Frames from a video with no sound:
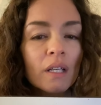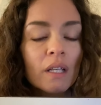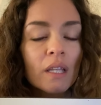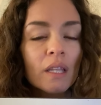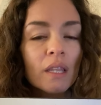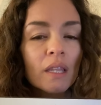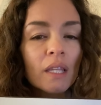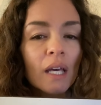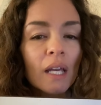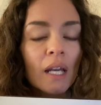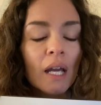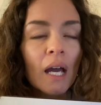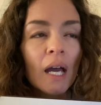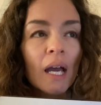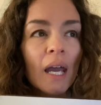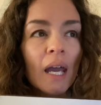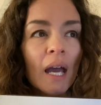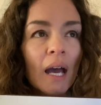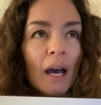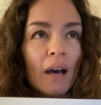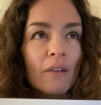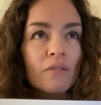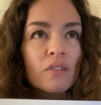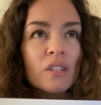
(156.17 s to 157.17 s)
that I
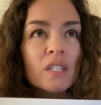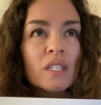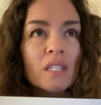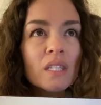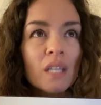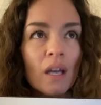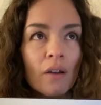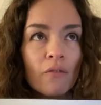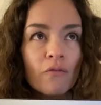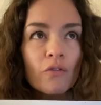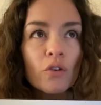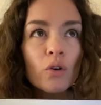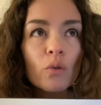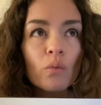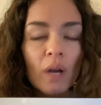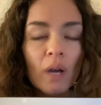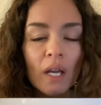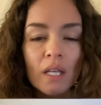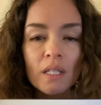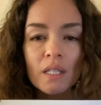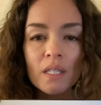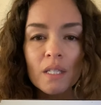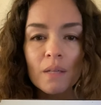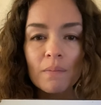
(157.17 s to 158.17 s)
have several
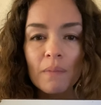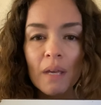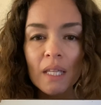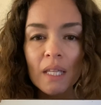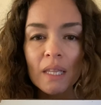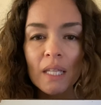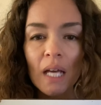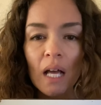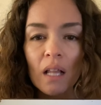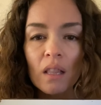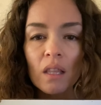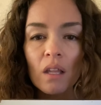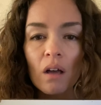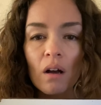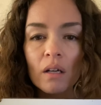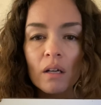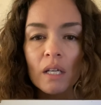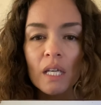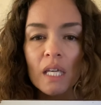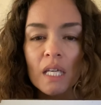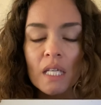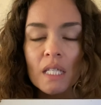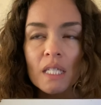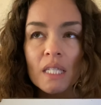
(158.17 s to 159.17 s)
ways to make that long
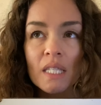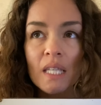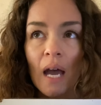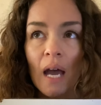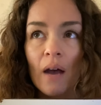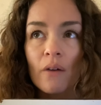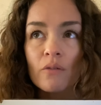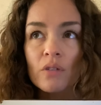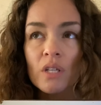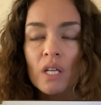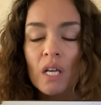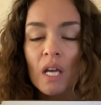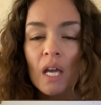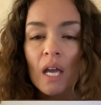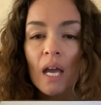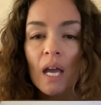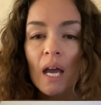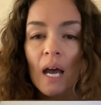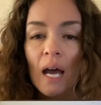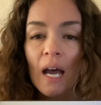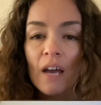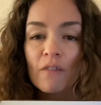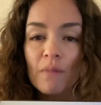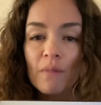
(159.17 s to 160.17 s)
E sound.
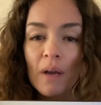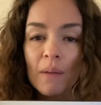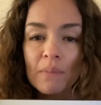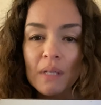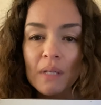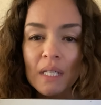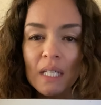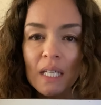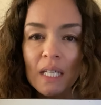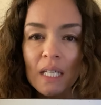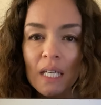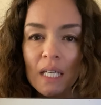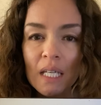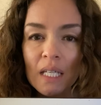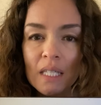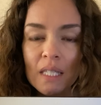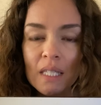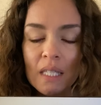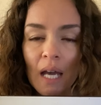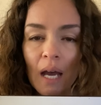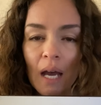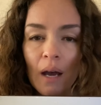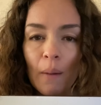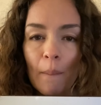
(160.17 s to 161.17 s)
I have my beginning
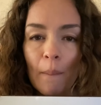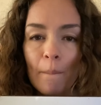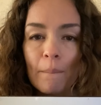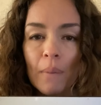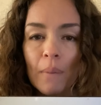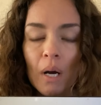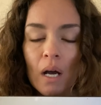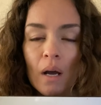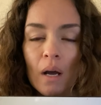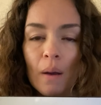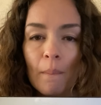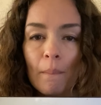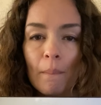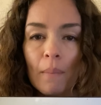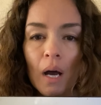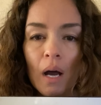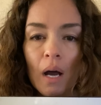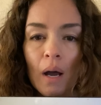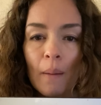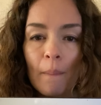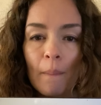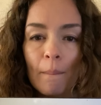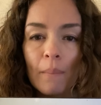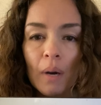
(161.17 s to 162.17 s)
sound, b, b,
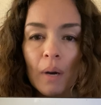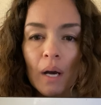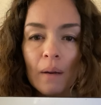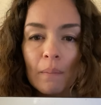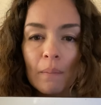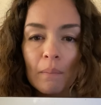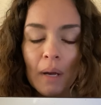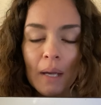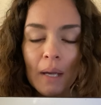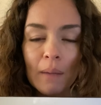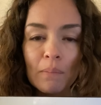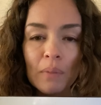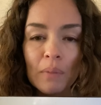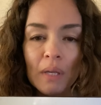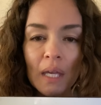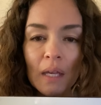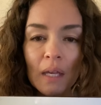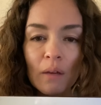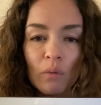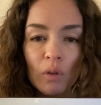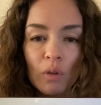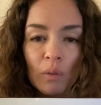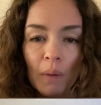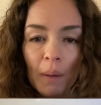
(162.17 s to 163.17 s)
b, my
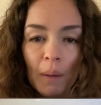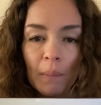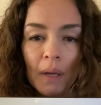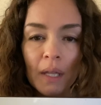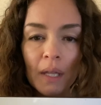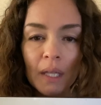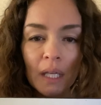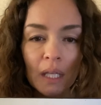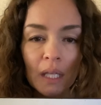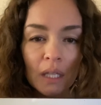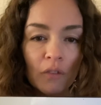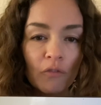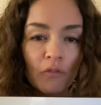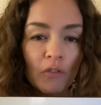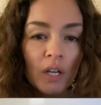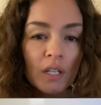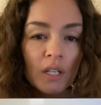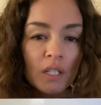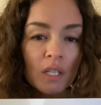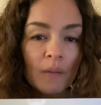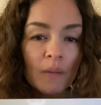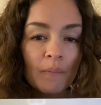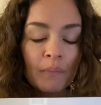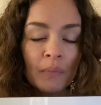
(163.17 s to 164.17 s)
B with my belly in the
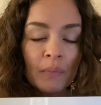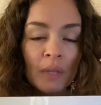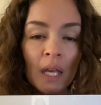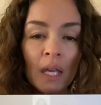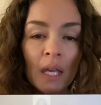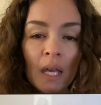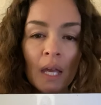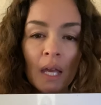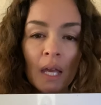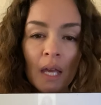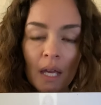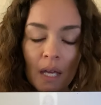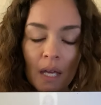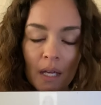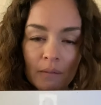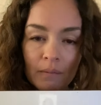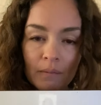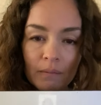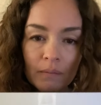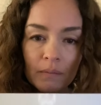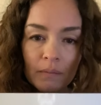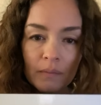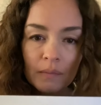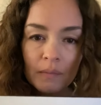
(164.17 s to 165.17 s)
front.
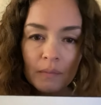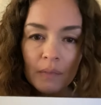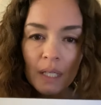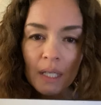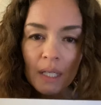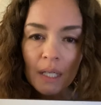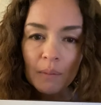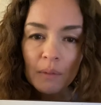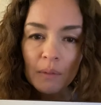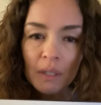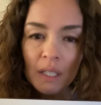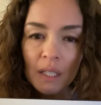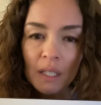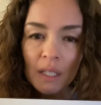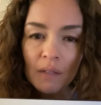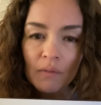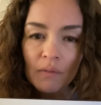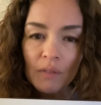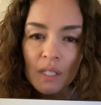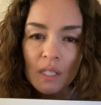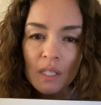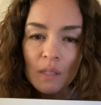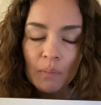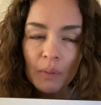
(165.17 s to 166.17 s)
And I'm going to leave
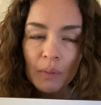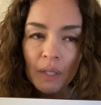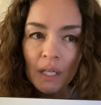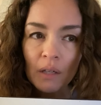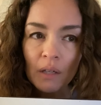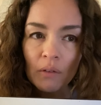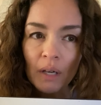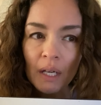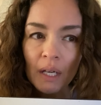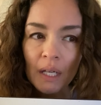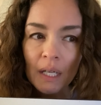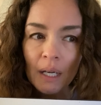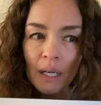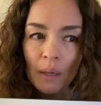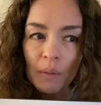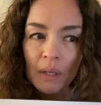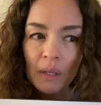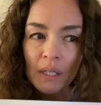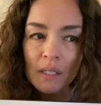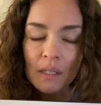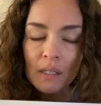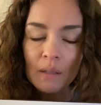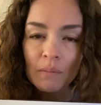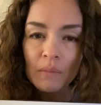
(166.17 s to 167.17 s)
this blank right now
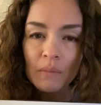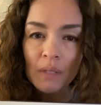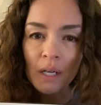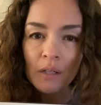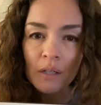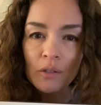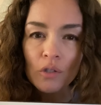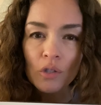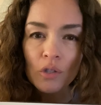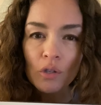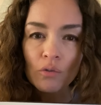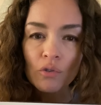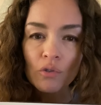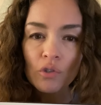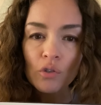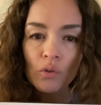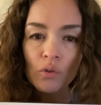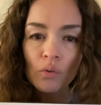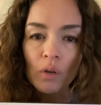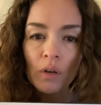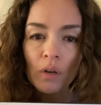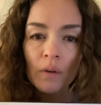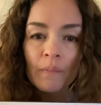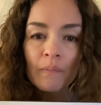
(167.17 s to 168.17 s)
because I'm not so
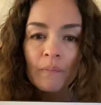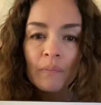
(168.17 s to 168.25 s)
sure.